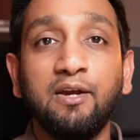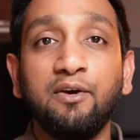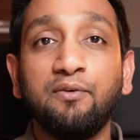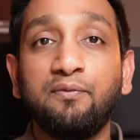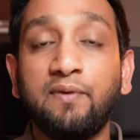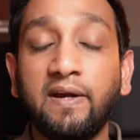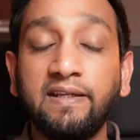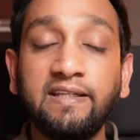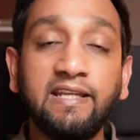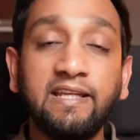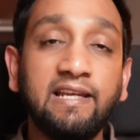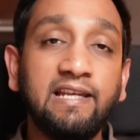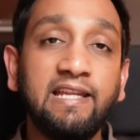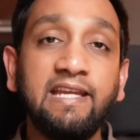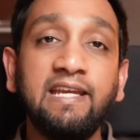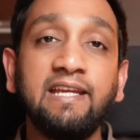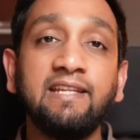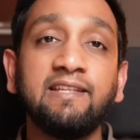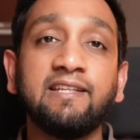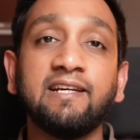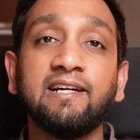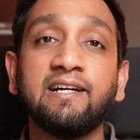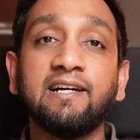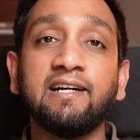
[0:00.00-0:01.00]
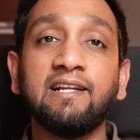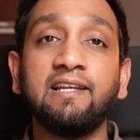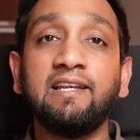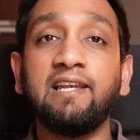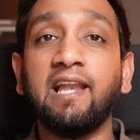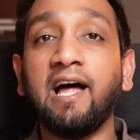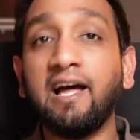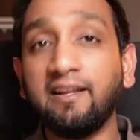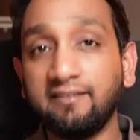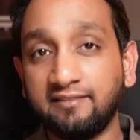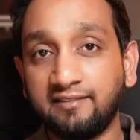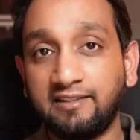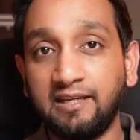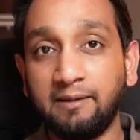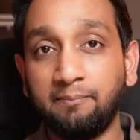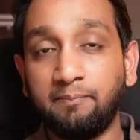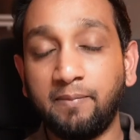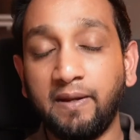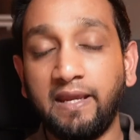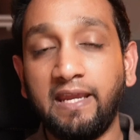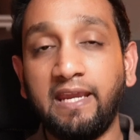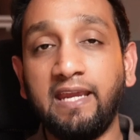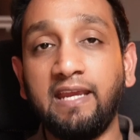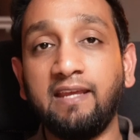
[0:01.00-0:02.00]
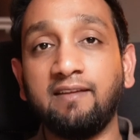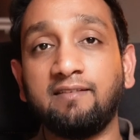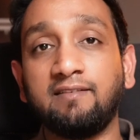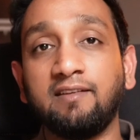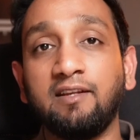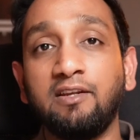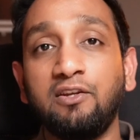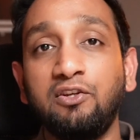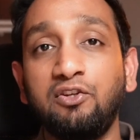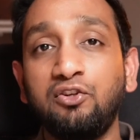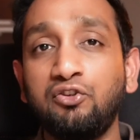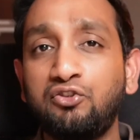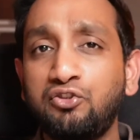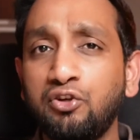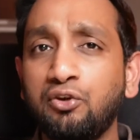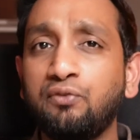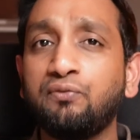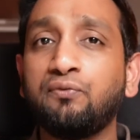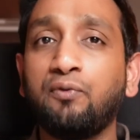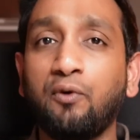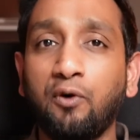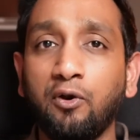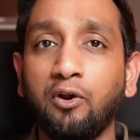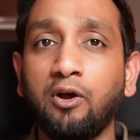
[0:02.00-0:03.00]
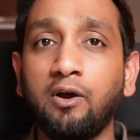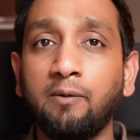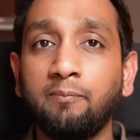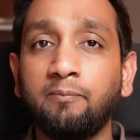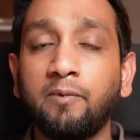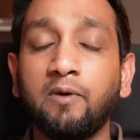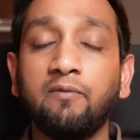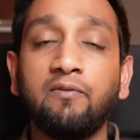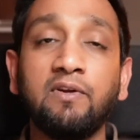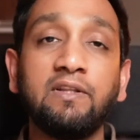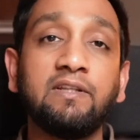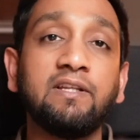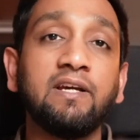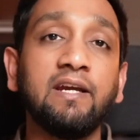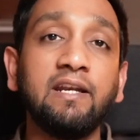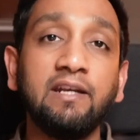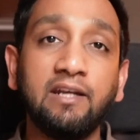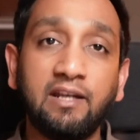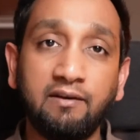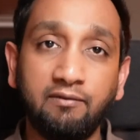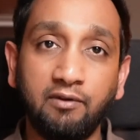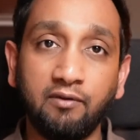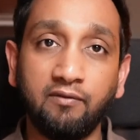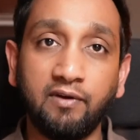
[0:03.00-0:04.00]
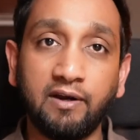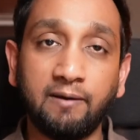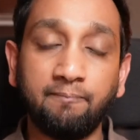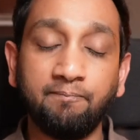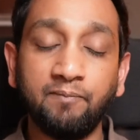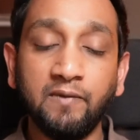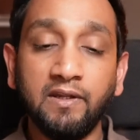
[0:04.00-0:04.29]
Finally, the last tip is, you should follow up with the interviewer.